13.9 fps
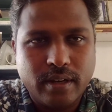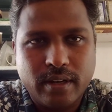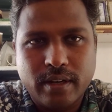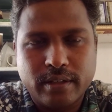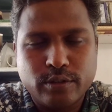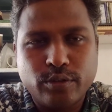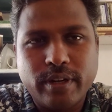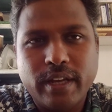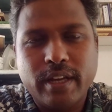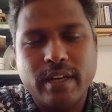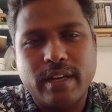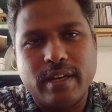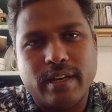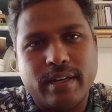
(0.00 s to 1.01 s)
uh,
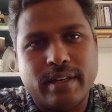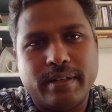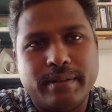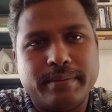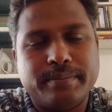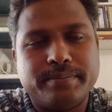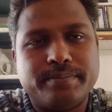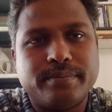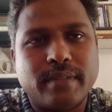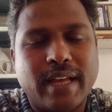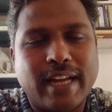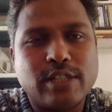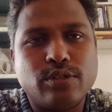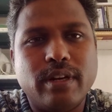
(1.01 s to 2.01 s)
today uh,
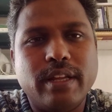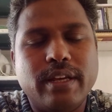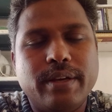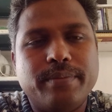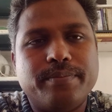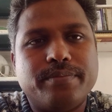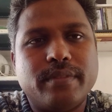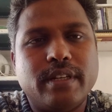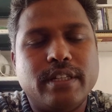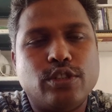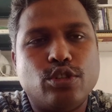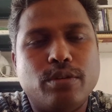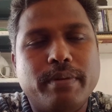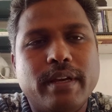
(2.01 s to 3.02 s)
actually it
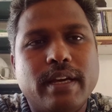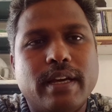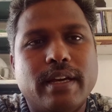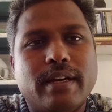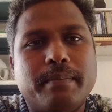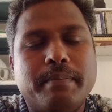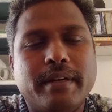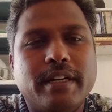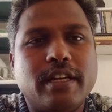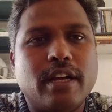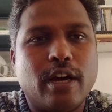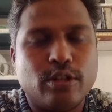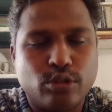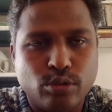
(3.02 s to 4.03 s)
should be a PT
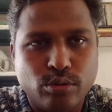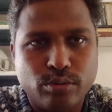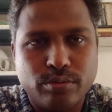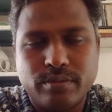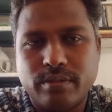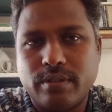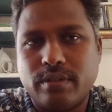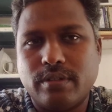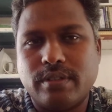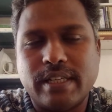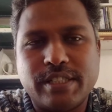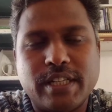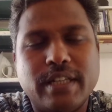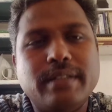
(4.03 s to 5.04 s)
ortho uh,
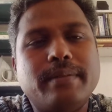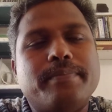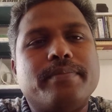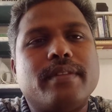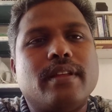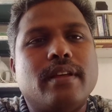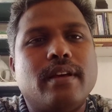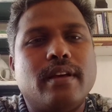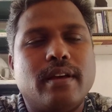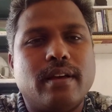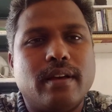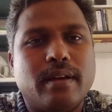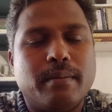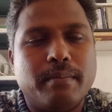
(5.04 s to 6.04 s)
session
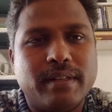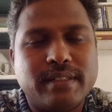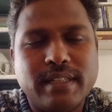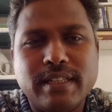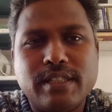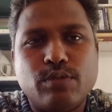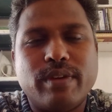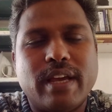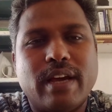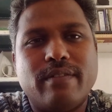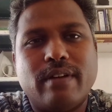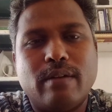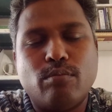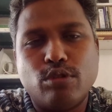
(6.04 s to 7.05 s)
but since we
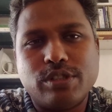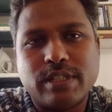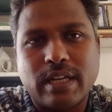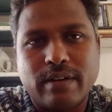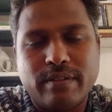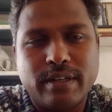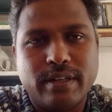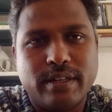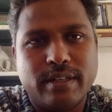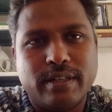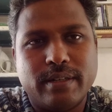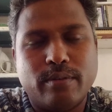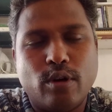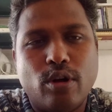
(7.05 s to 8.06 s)
have almost covered
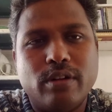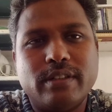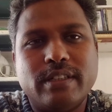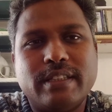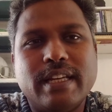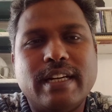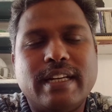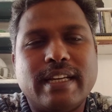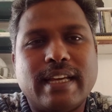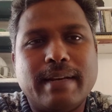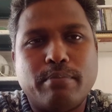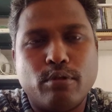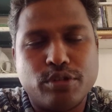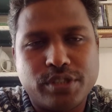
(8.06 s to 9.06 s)
uh, all the
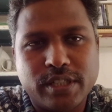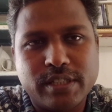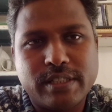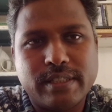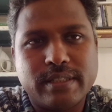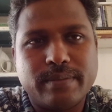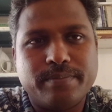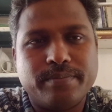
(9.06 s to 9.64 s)
theoretical portions